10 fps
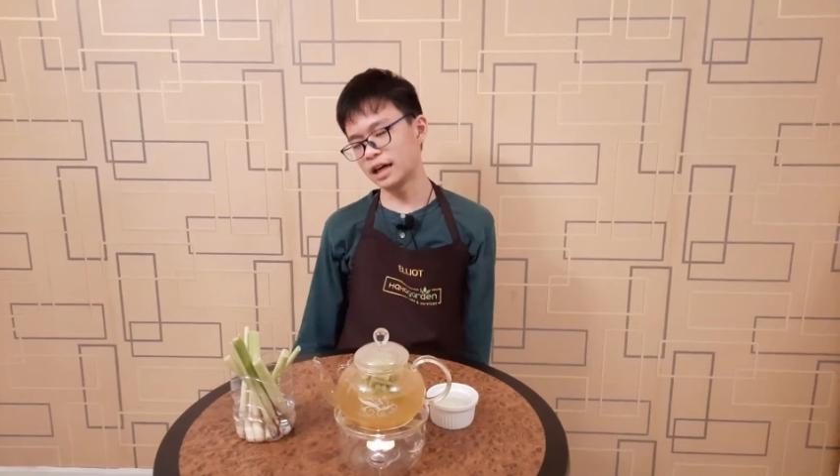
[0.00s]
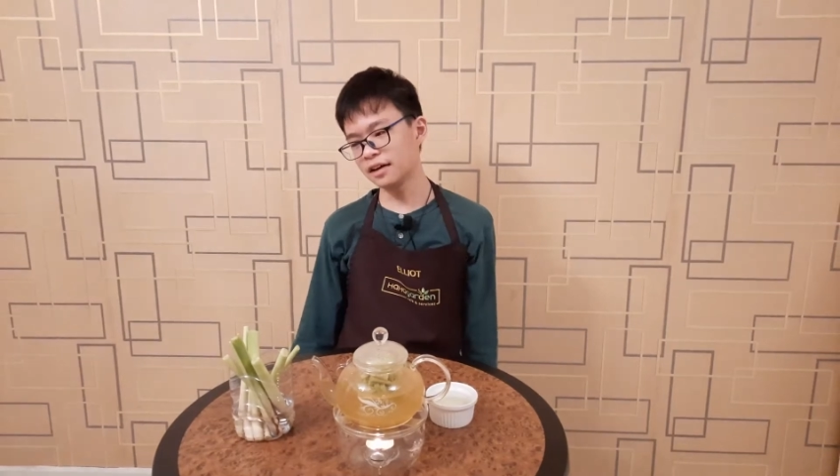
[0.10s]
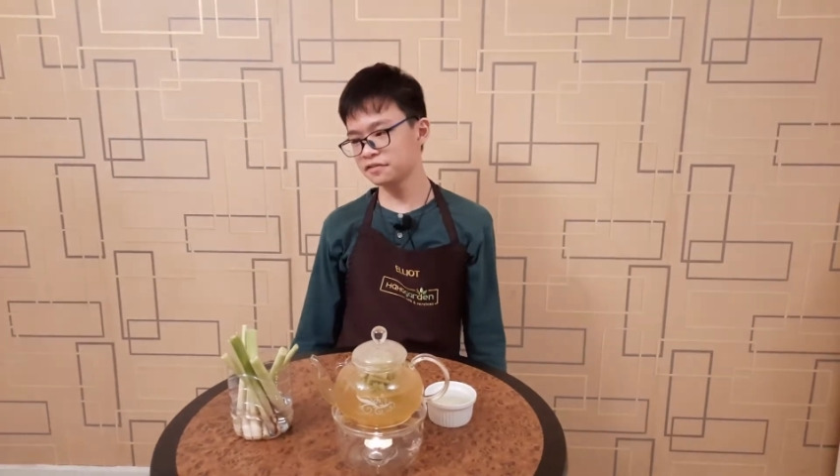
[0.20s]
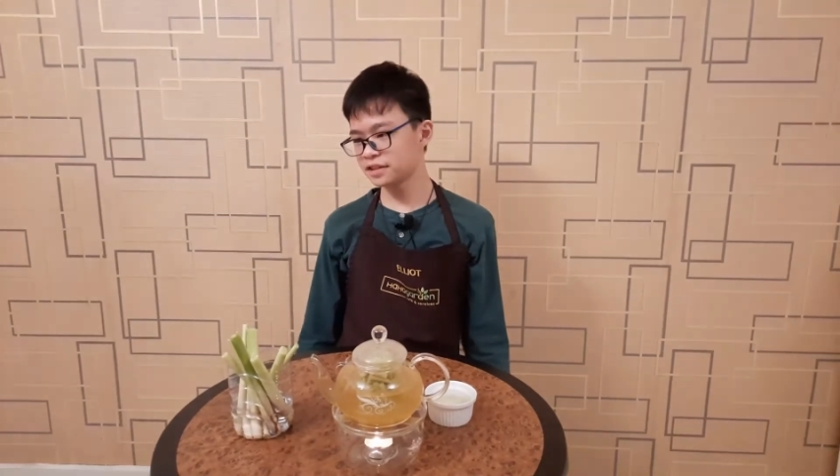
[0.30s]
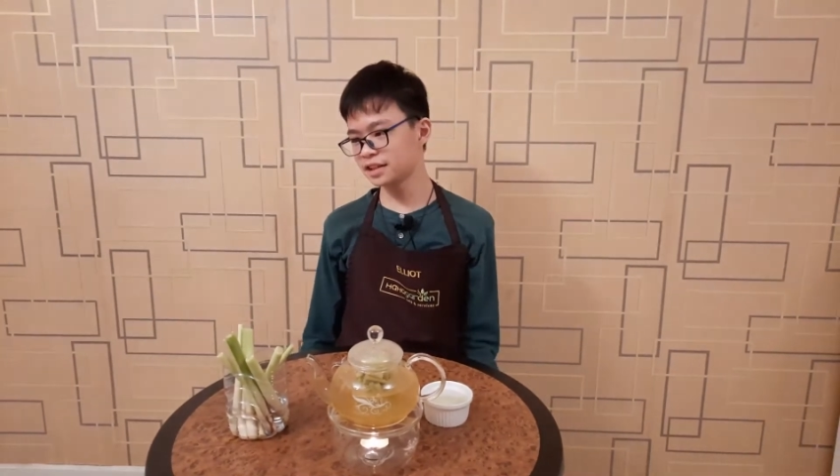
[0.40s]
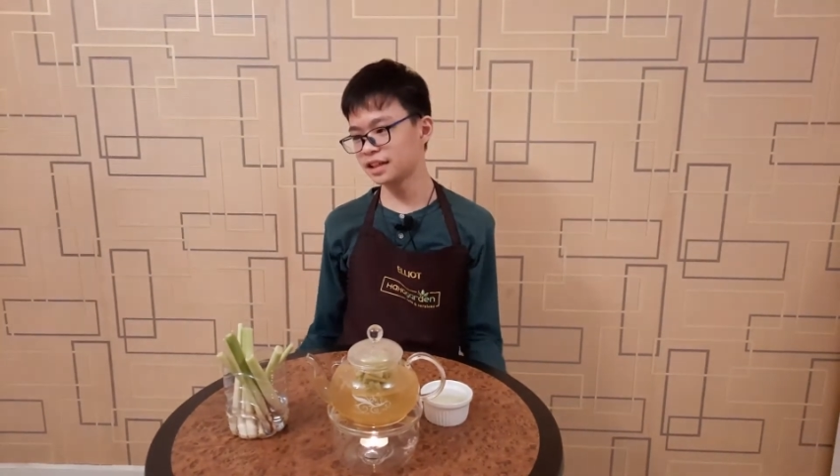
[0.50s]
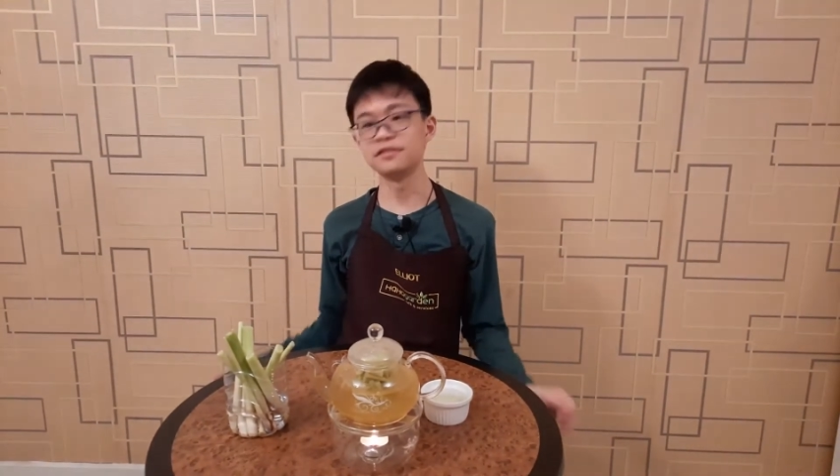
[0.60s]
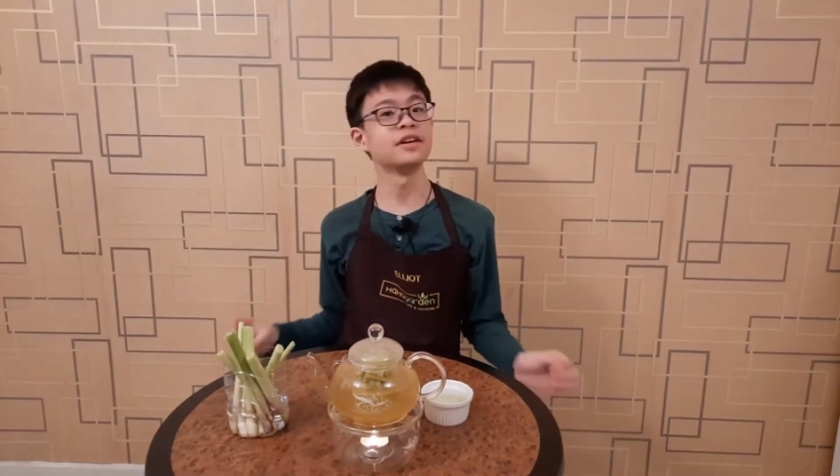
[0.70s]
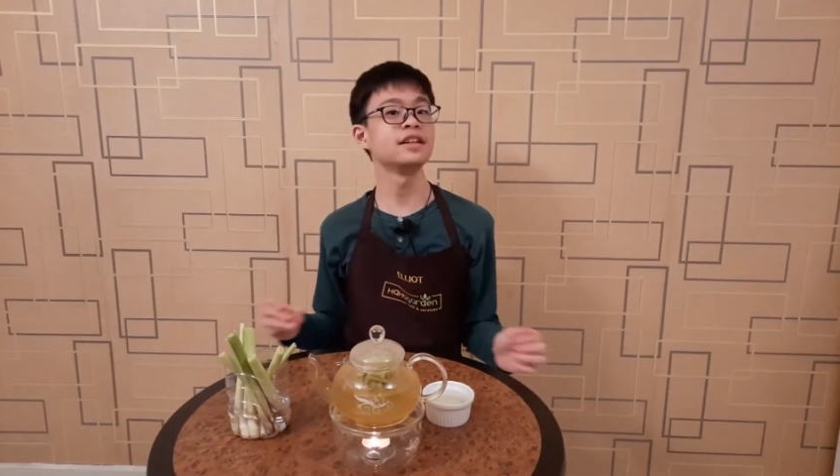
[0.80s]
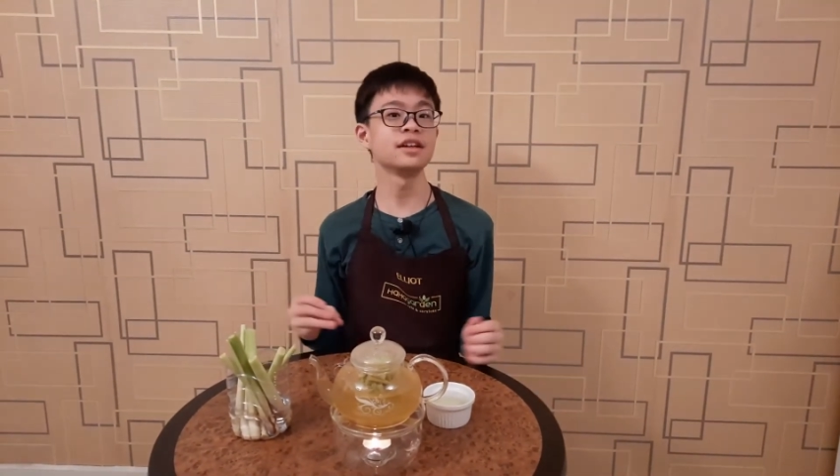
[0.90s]
after
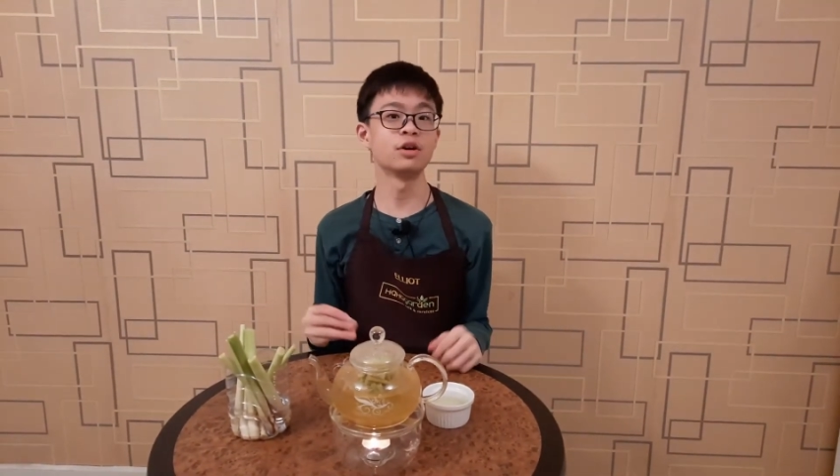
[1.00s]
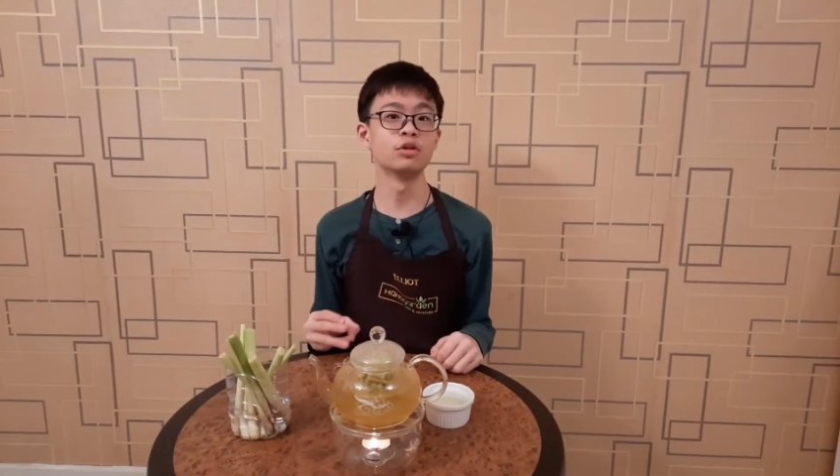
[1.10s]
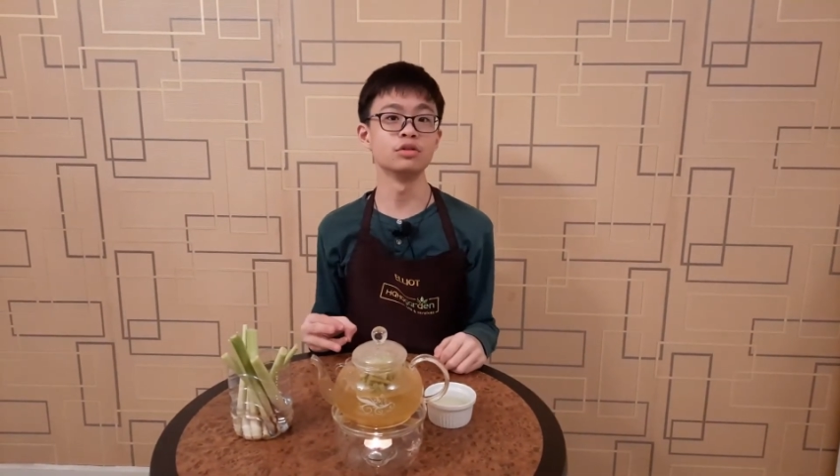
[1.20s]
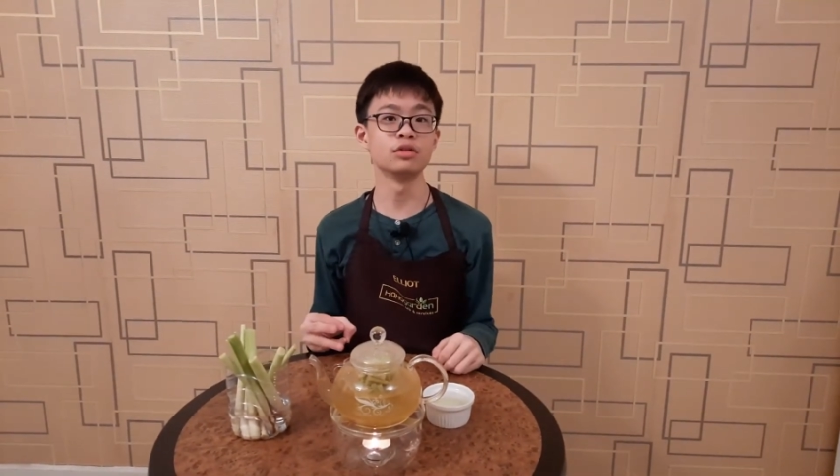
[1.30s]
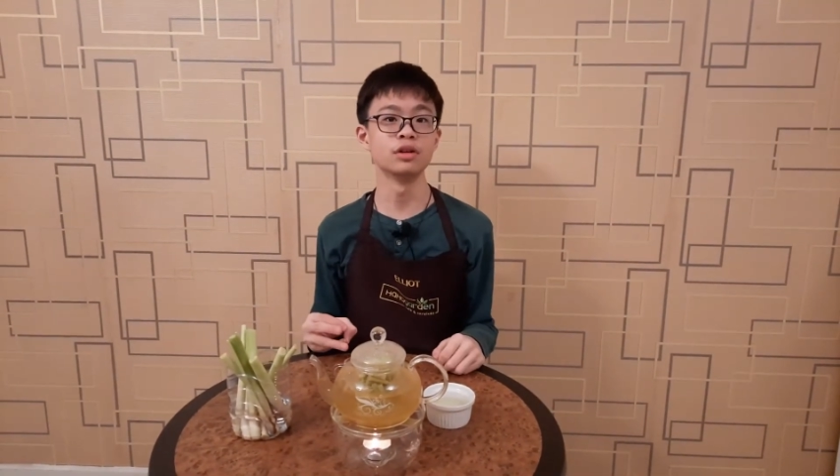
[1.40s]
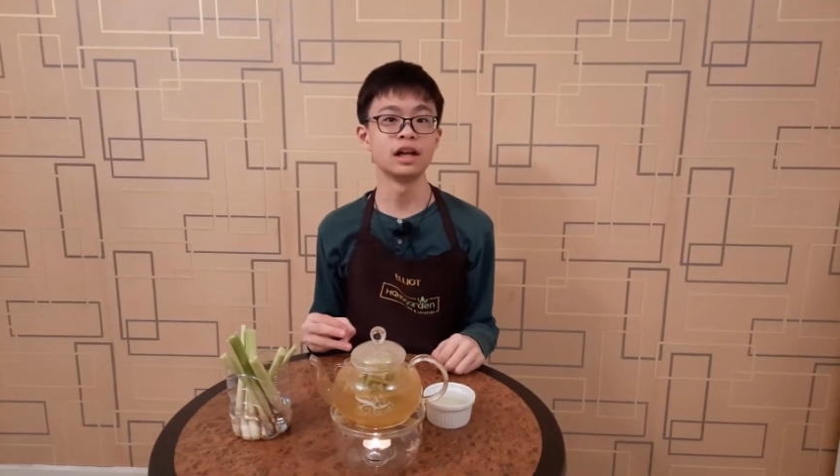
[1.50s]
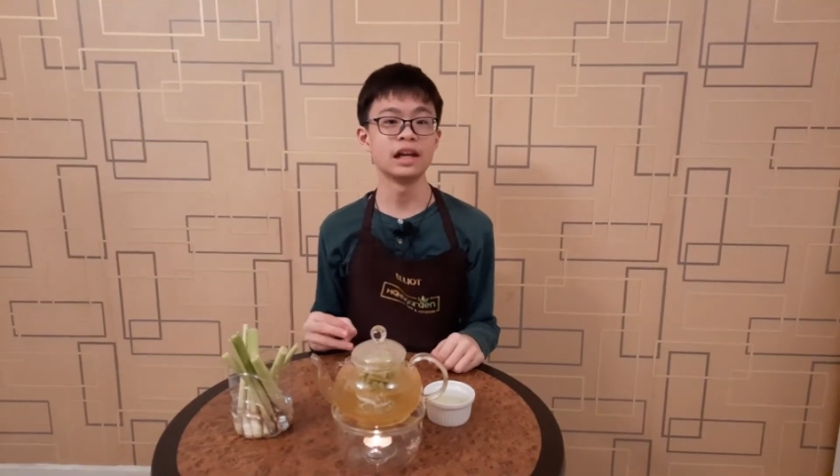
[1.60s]
inventing a whole new